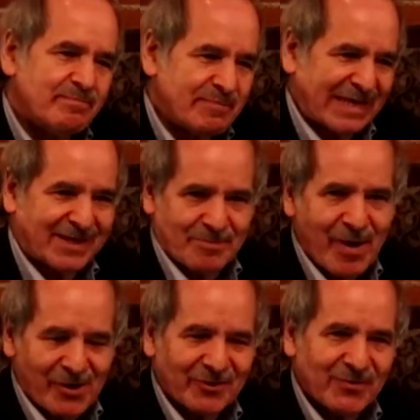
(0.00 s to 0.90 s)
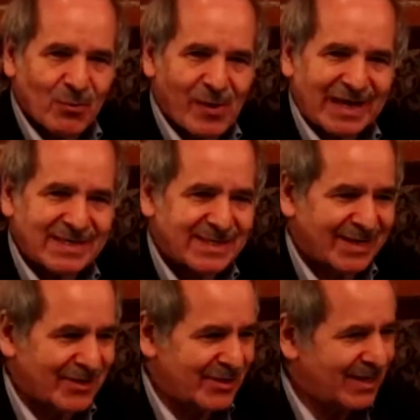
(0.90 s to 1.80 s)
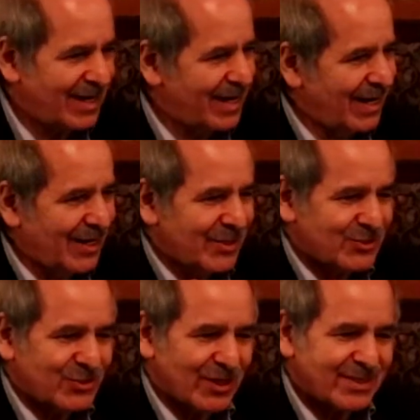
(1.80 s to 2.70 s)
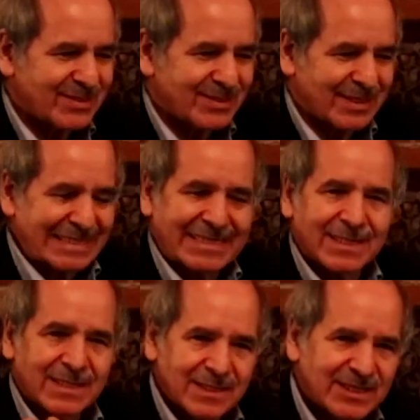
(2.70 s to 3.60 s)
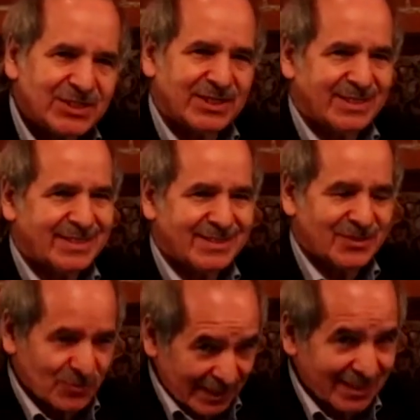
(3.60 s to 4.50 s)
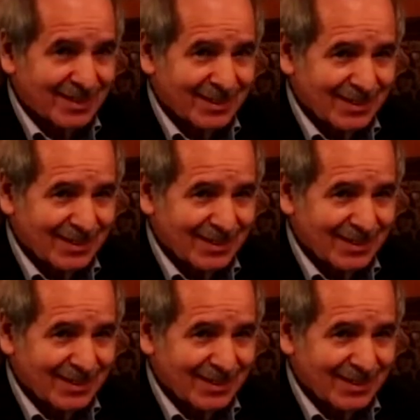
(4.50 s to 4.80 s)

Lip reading: big, powerful wines that are just delicious to drink.